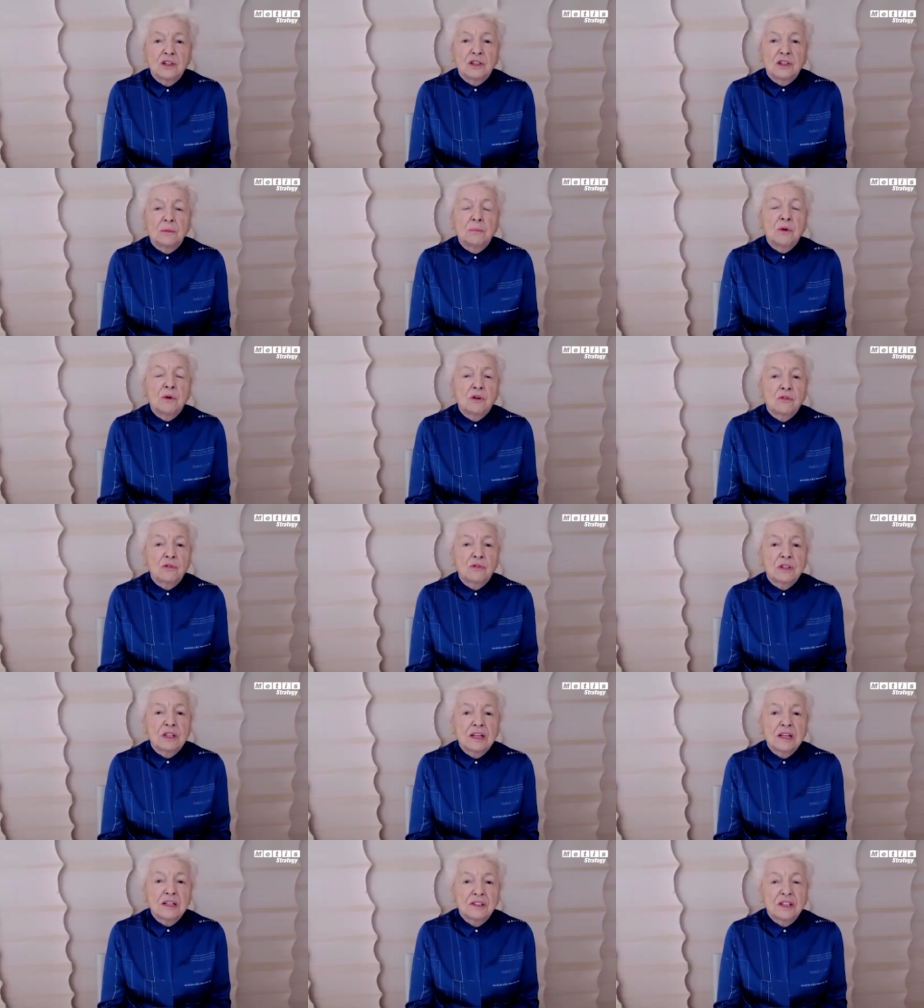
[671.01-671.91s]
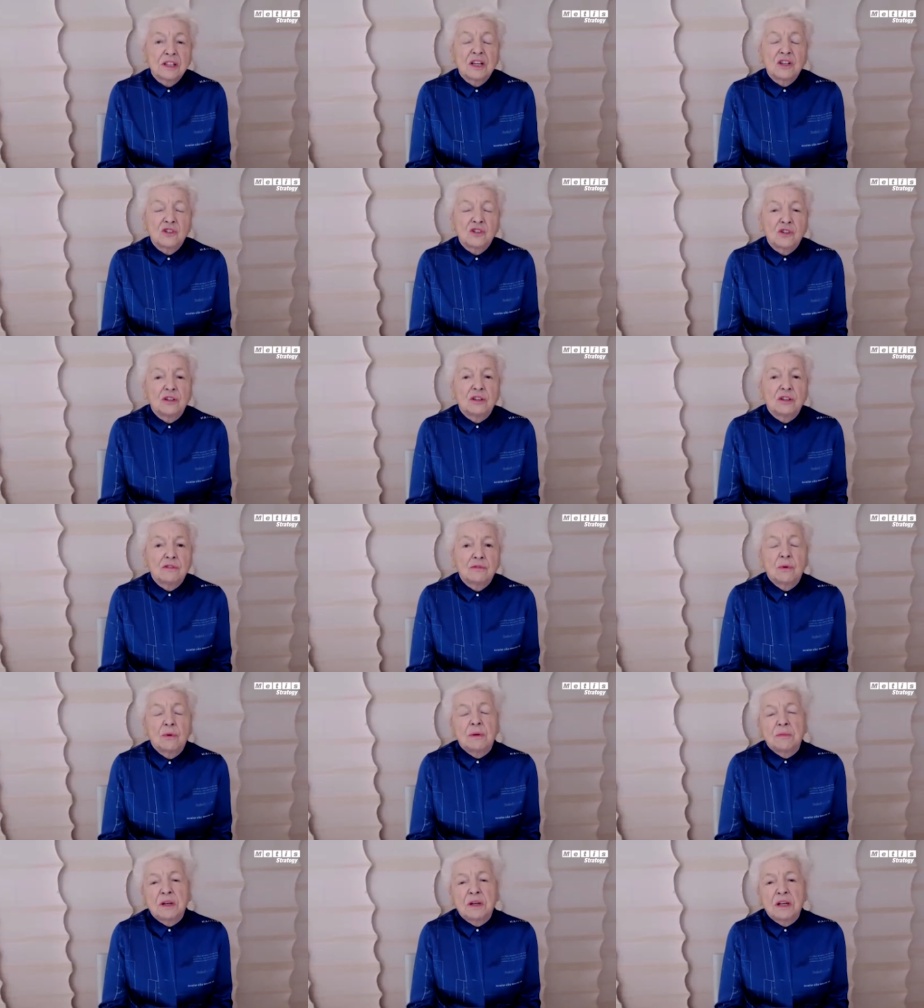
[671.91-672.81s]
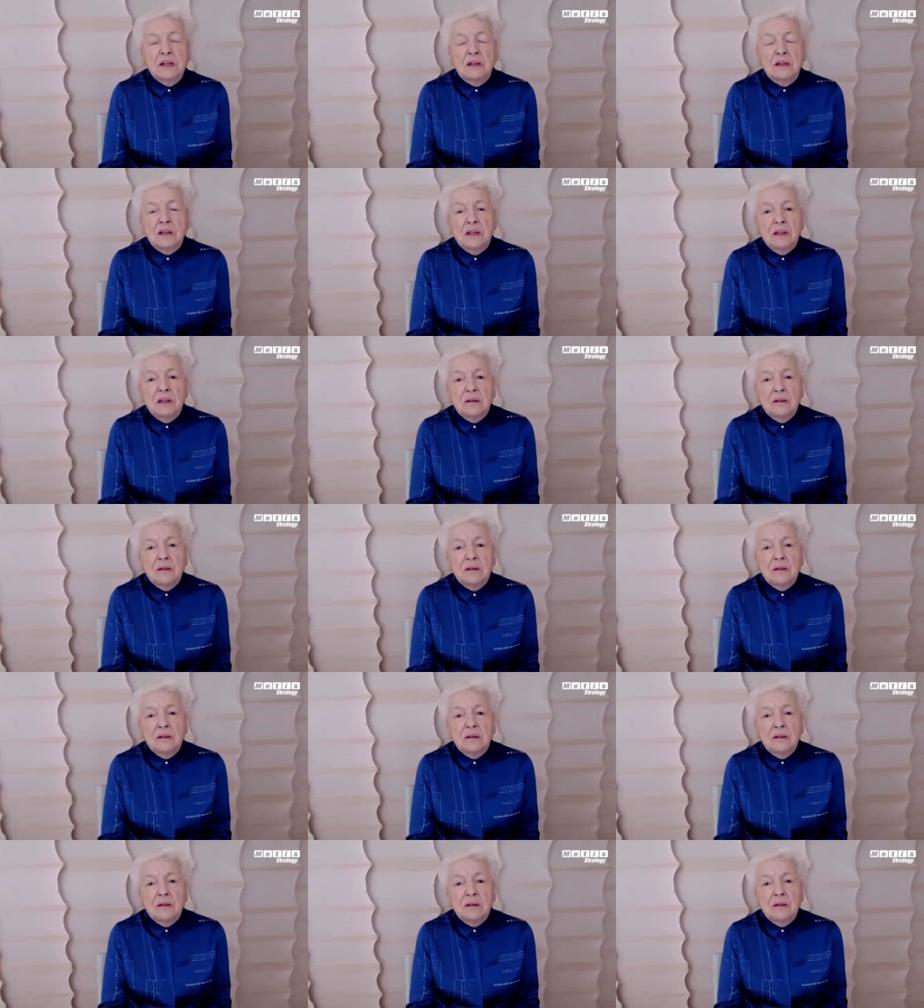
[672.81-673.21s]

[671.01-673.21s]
democratization of women,